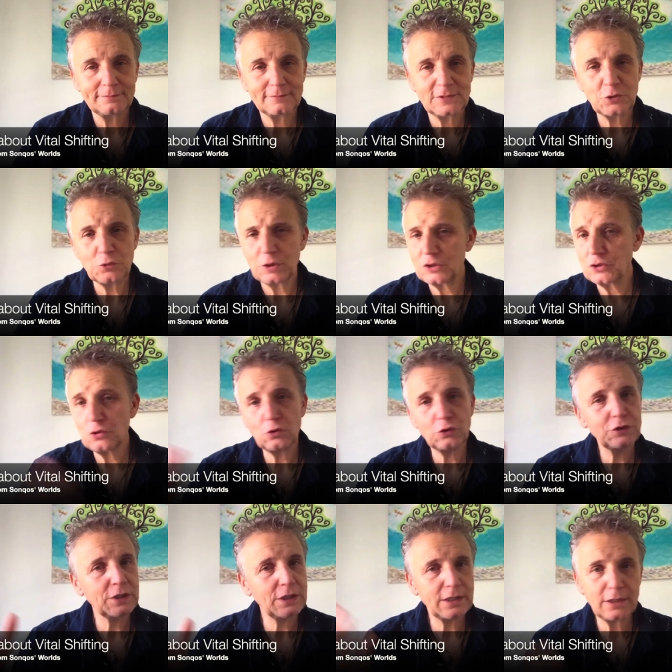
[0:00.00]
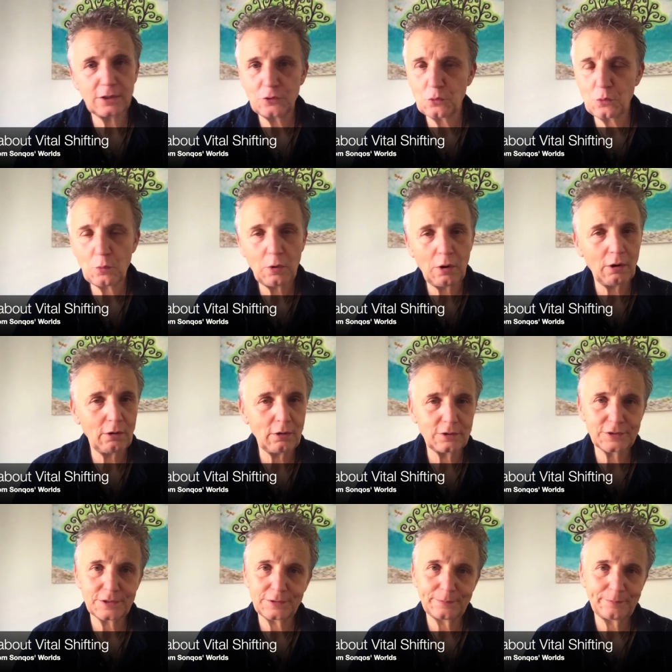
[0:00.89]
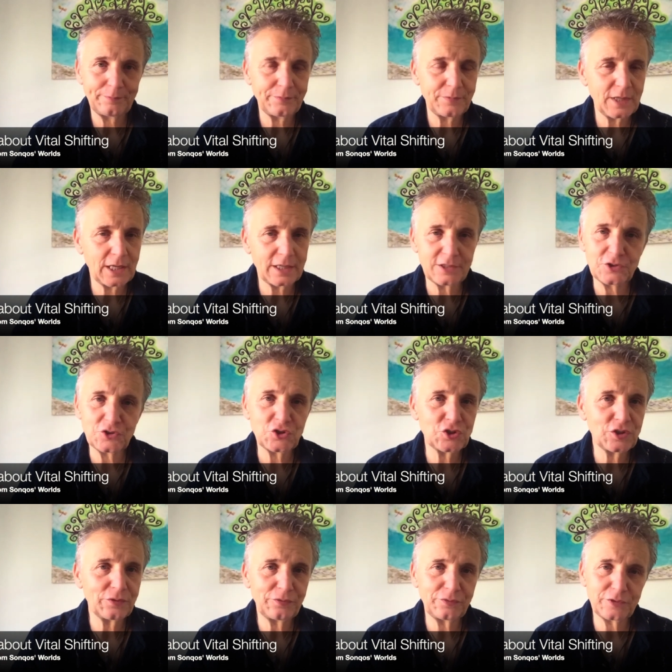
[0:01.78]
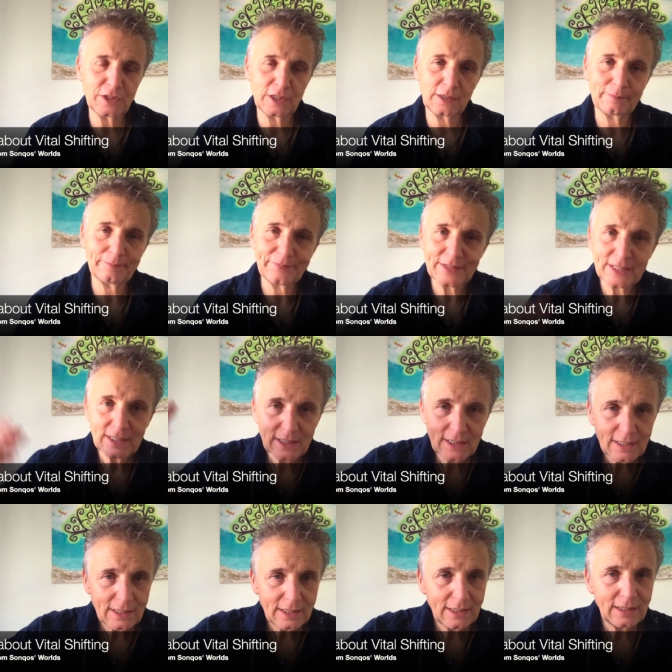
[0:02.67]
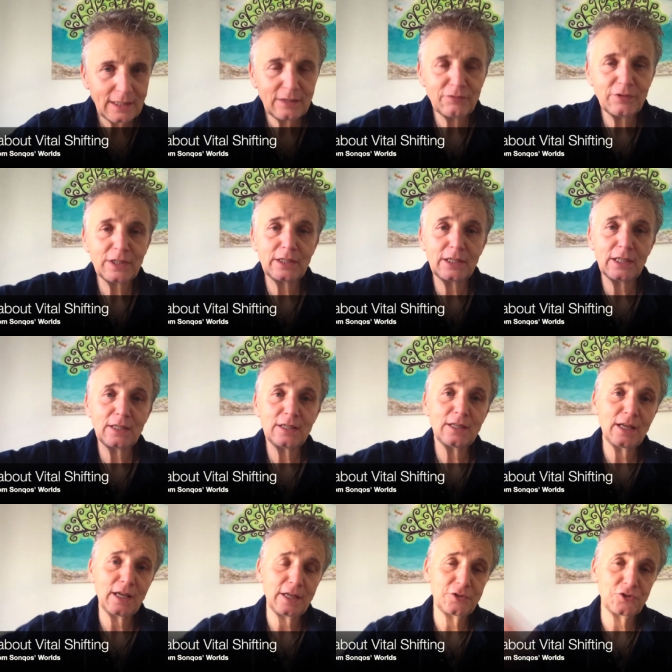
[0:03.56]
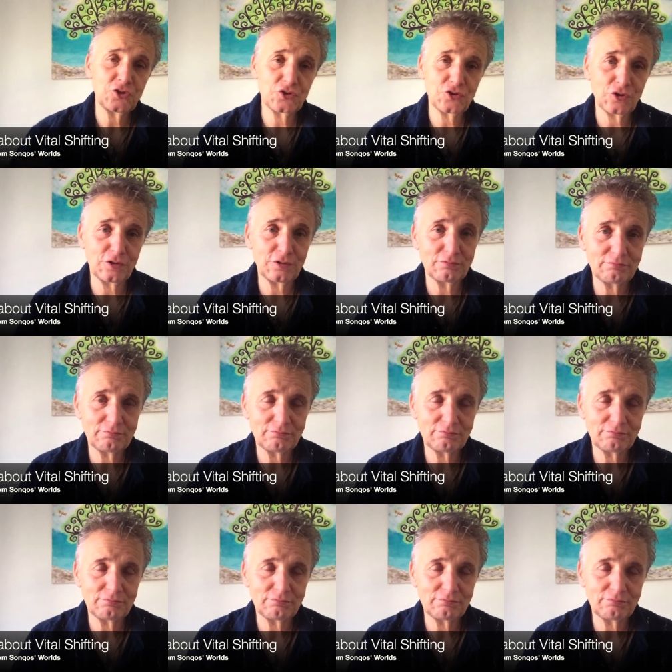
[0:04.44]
to a totally new world that is shifting even in nature,